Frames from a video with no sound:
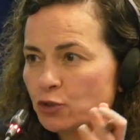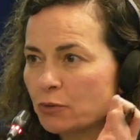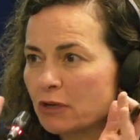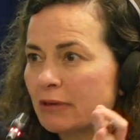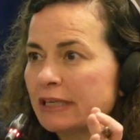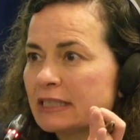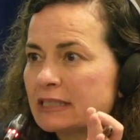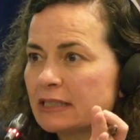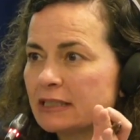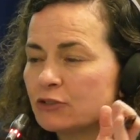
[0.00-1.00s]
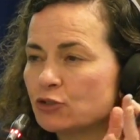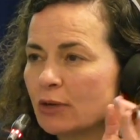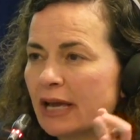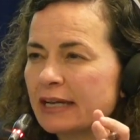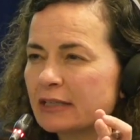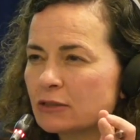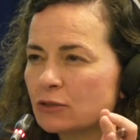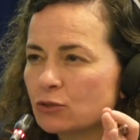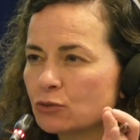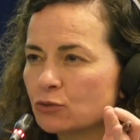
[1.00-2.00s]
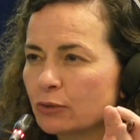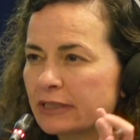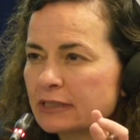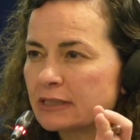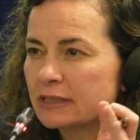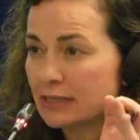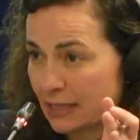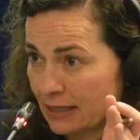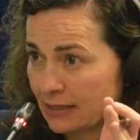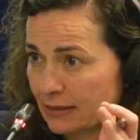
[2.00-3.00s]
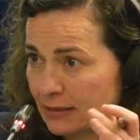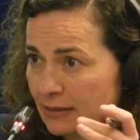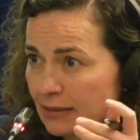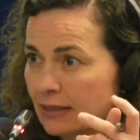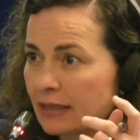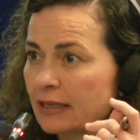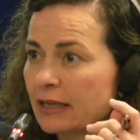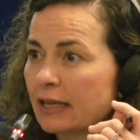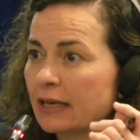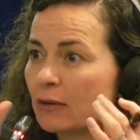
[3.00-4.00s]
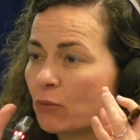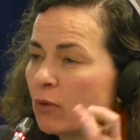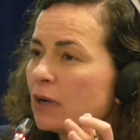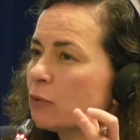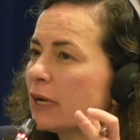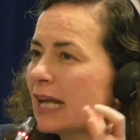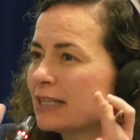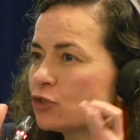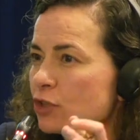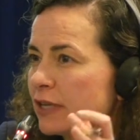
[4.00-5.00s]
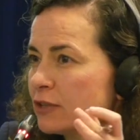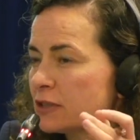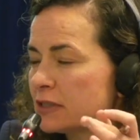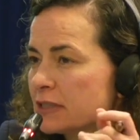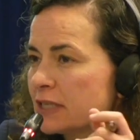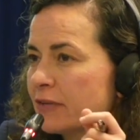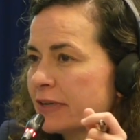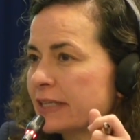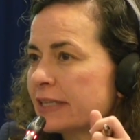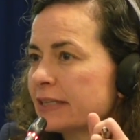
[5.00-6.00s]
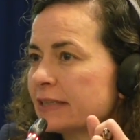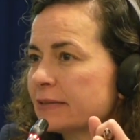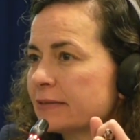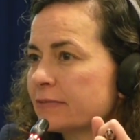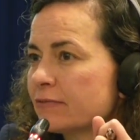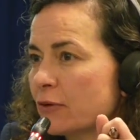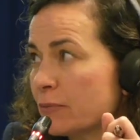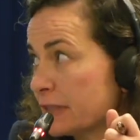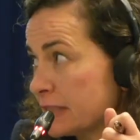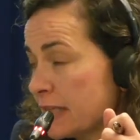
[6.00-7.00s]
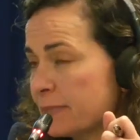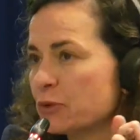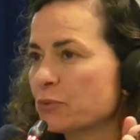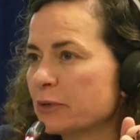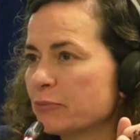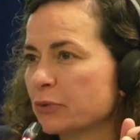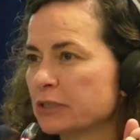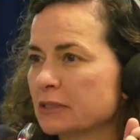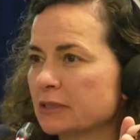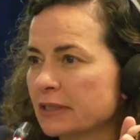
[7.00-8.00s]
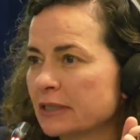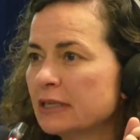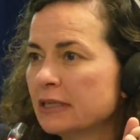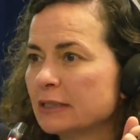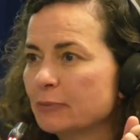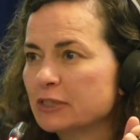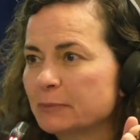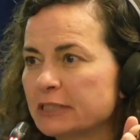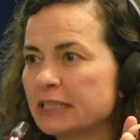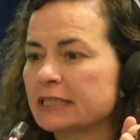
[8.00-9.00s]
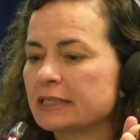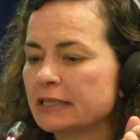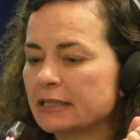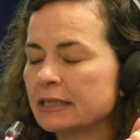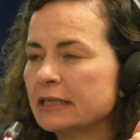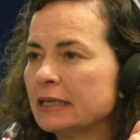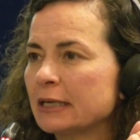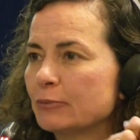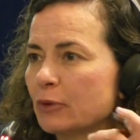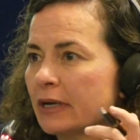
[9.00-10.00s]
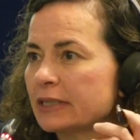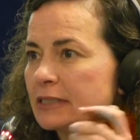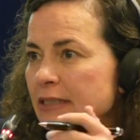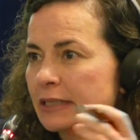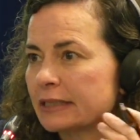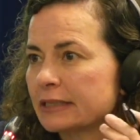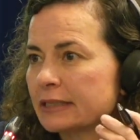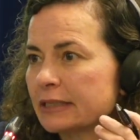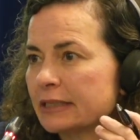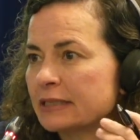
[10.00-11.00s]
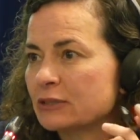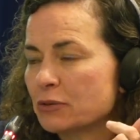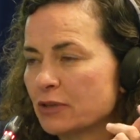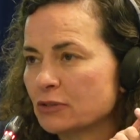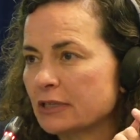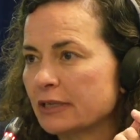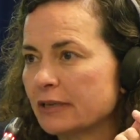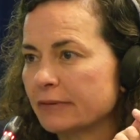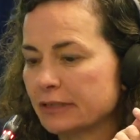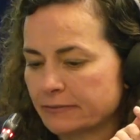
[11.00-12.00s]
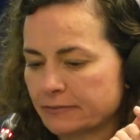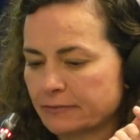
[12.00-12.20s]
You were released in July 2010. And what had changed in Syria then, from the time you were in prison and they precipitated the uprising in 2011?